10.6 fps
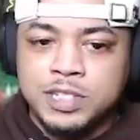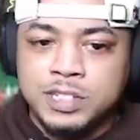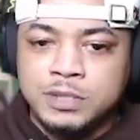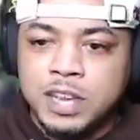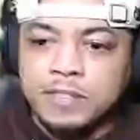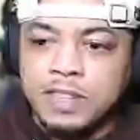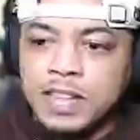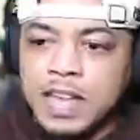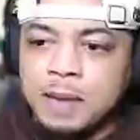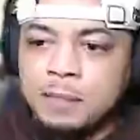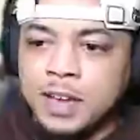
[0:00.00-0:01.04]
because you have the
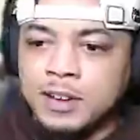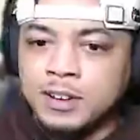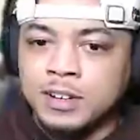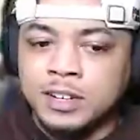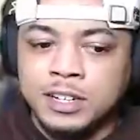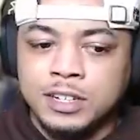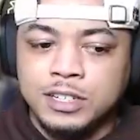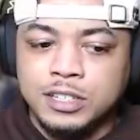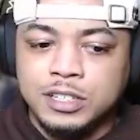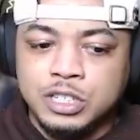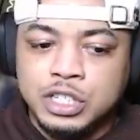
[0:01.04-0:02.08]
linebacker
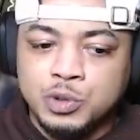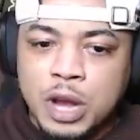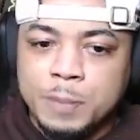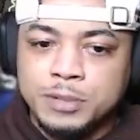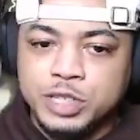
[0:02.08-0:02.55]
dropping